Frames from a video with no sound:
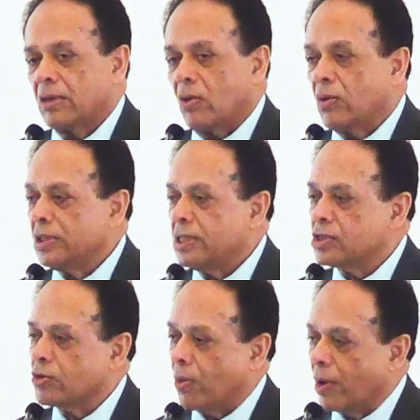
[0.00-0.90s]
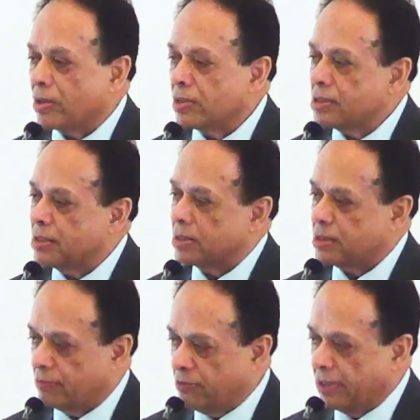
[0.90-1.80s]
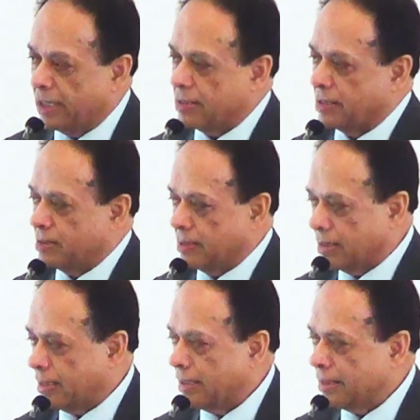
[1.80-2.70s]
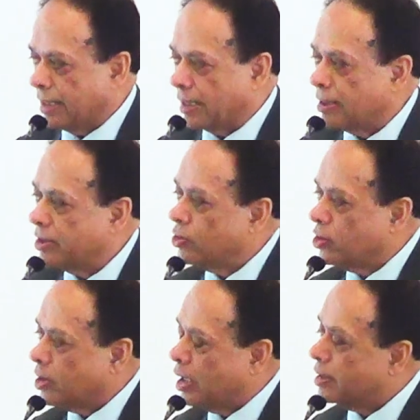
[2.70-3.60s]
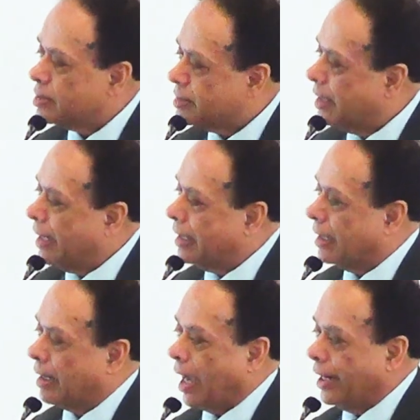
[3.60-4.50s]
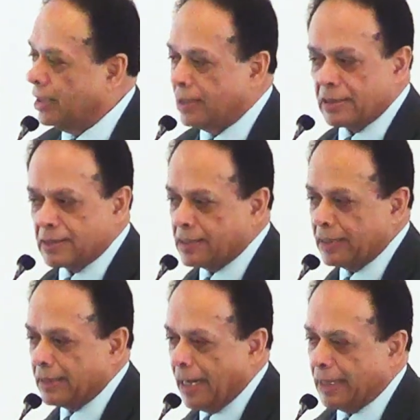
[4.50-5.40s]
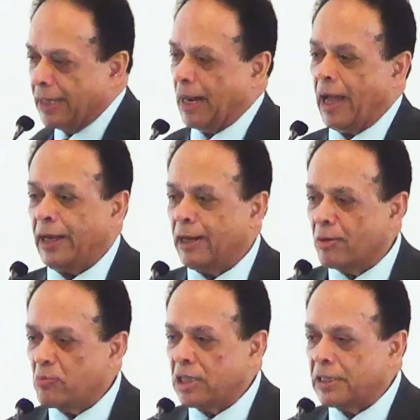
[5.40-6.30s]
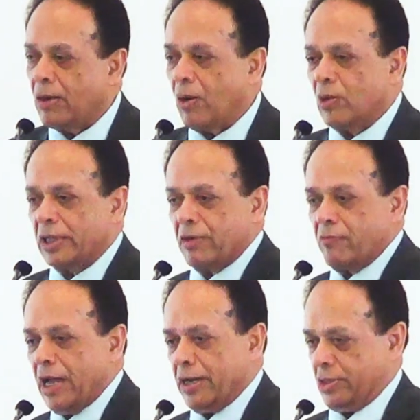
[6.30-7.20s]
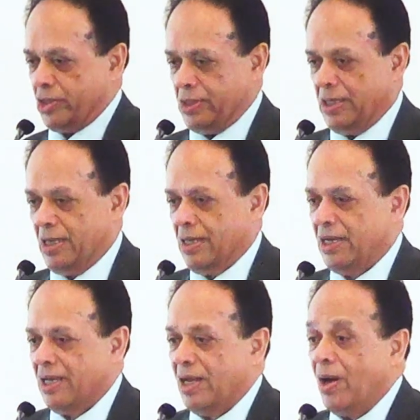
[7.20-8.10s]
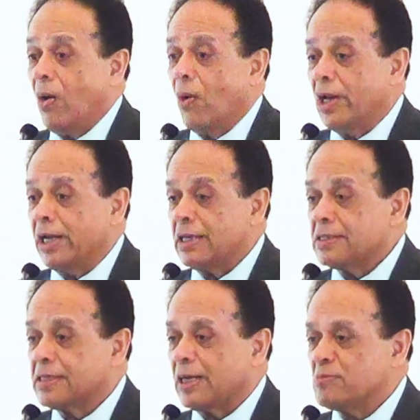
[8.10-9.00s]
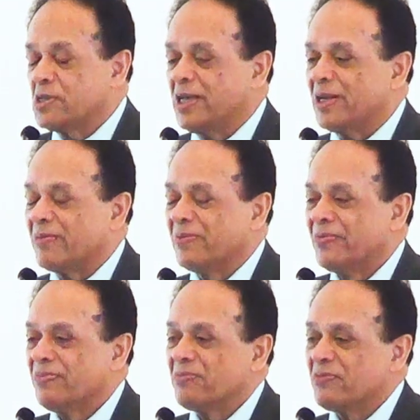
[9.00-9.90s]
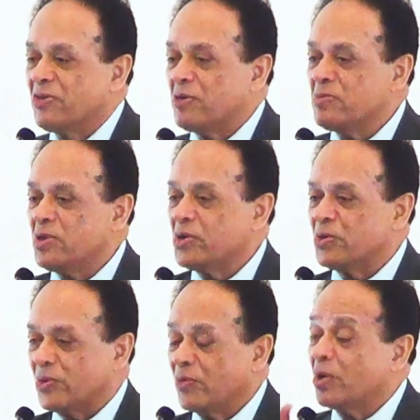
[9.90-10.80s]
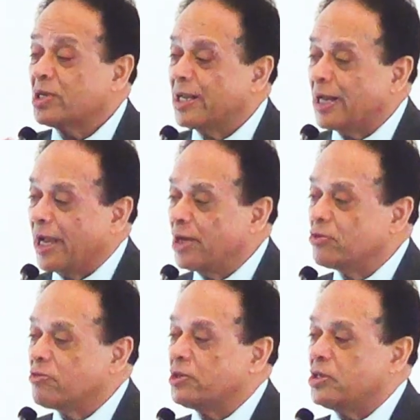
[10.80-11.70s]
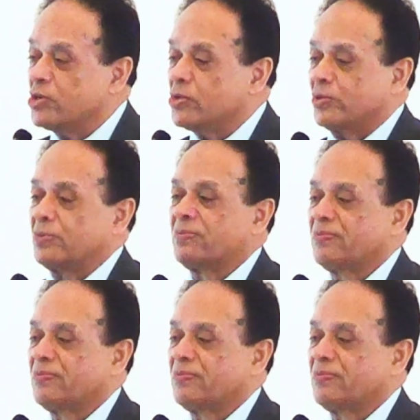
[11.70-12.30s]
all these quarrels and sufferings and sickness, and you don't understand, and I didn't say that, and I didn't mean that, all that vanish. Holiness comes in from you. What can I do for you?